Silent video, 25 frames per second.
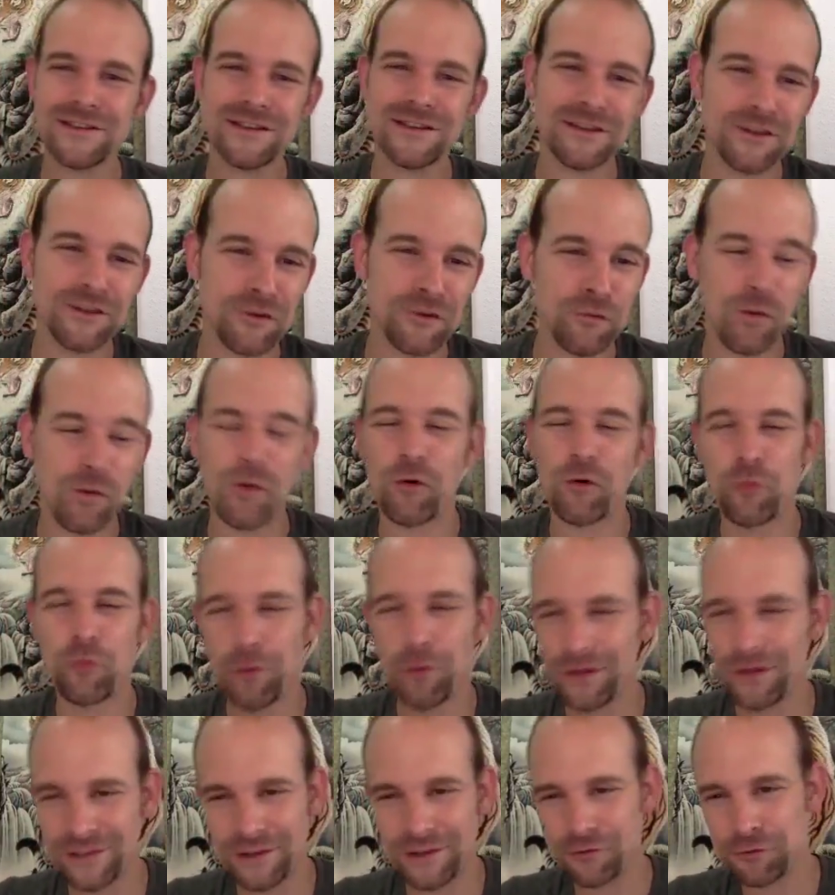And, you know, we all
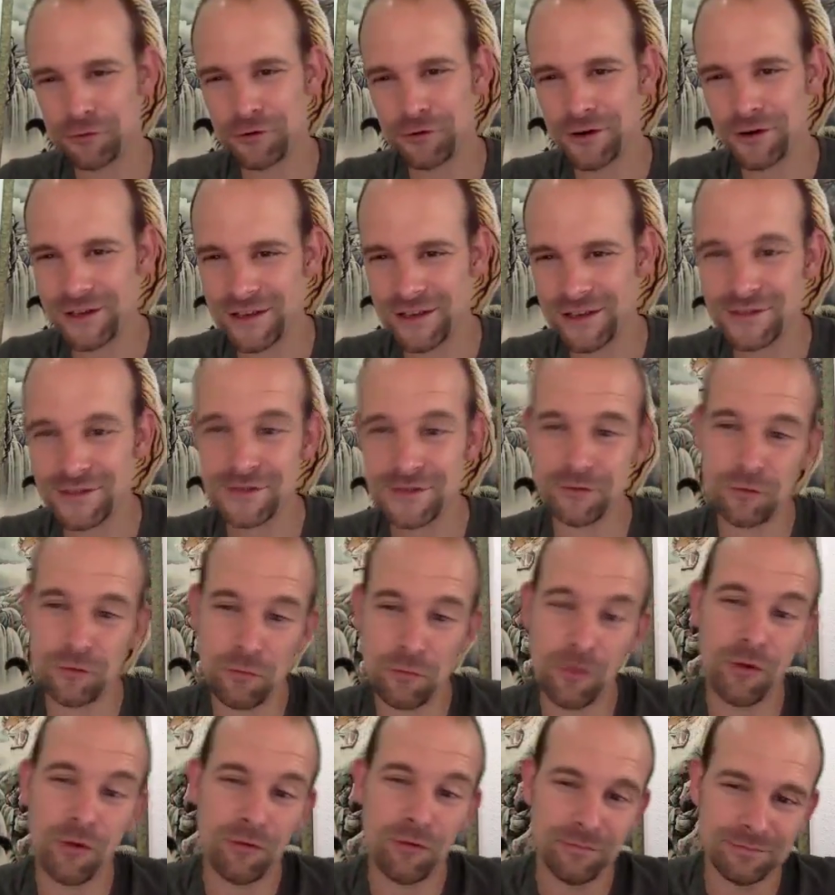want that for our kids. So,
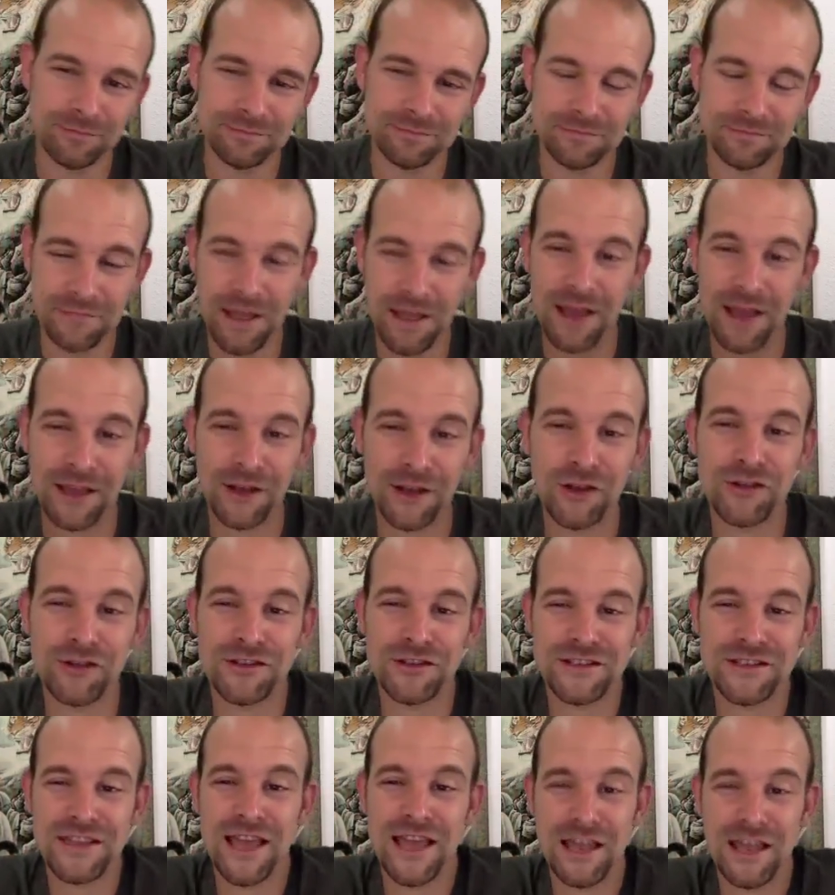oh, I can
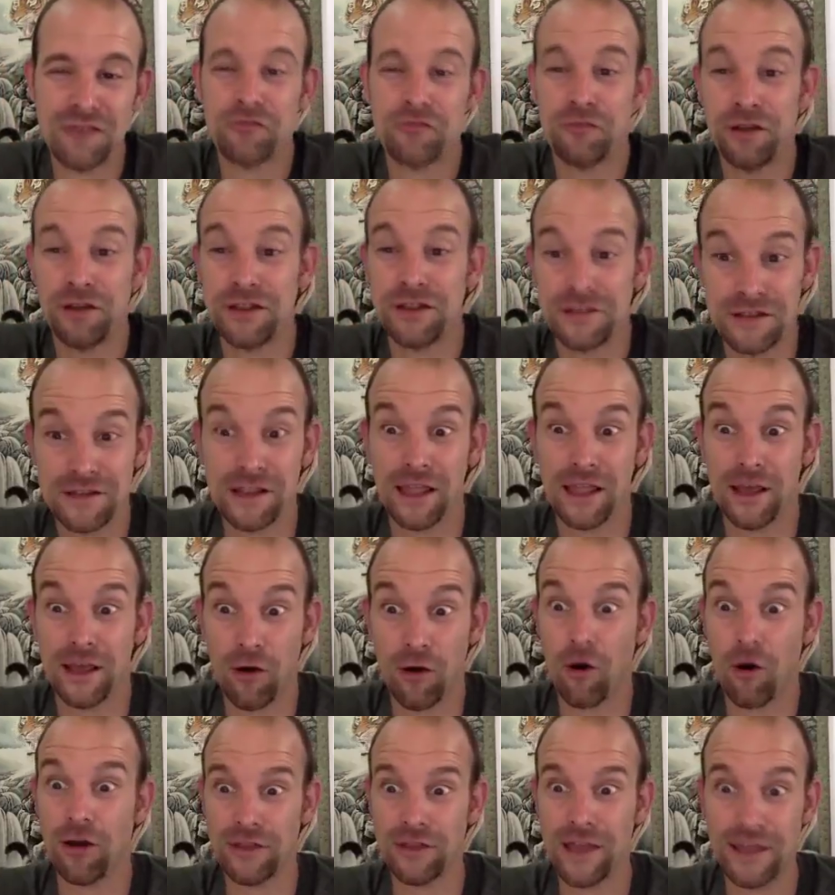understand if father said, like,
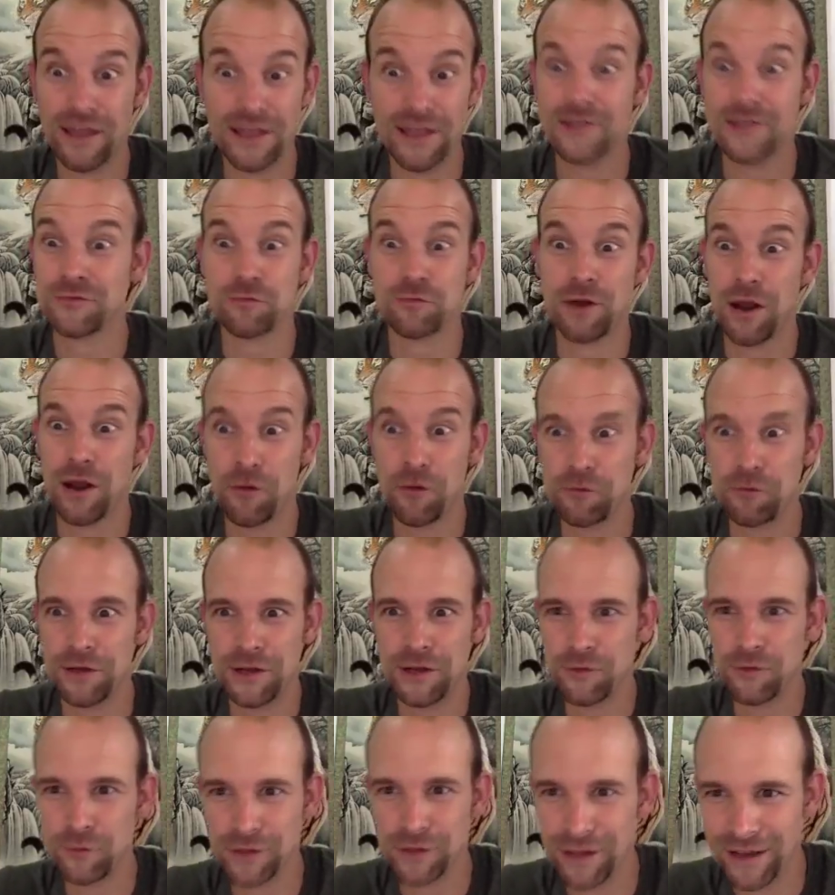oh, yeah, that's what I really
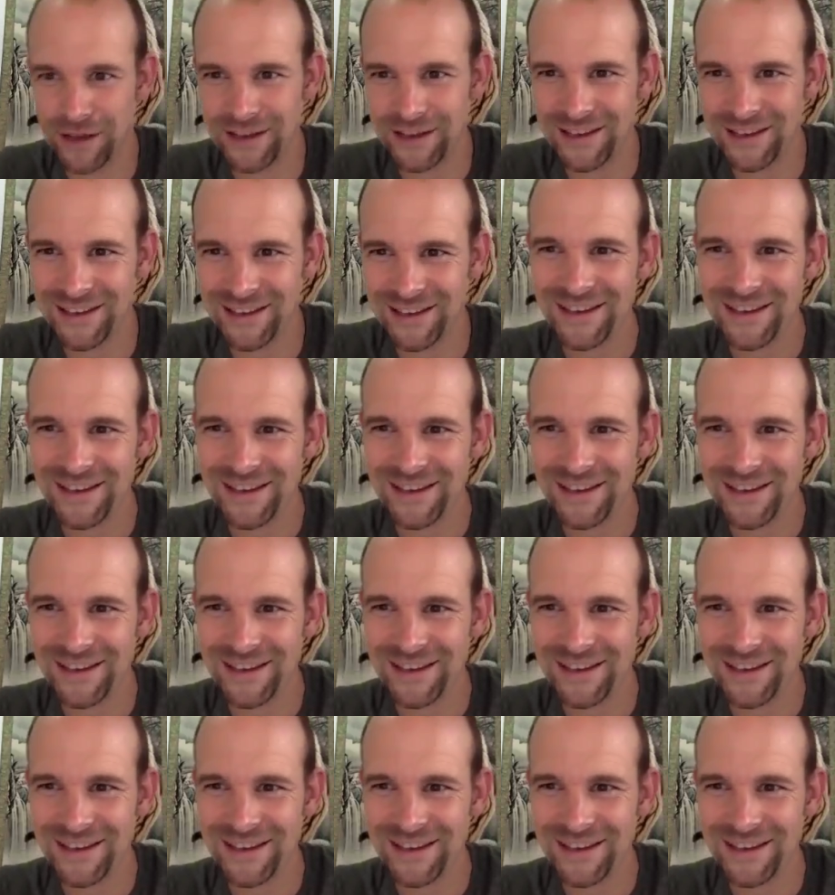would like.